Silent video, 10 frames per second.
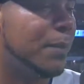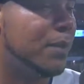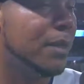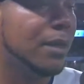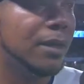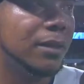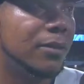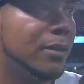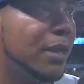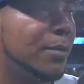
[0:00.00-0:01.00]
But
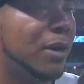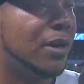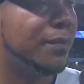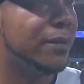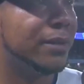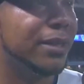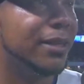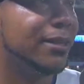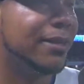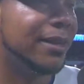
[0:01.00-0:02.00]
today, my arm feels good.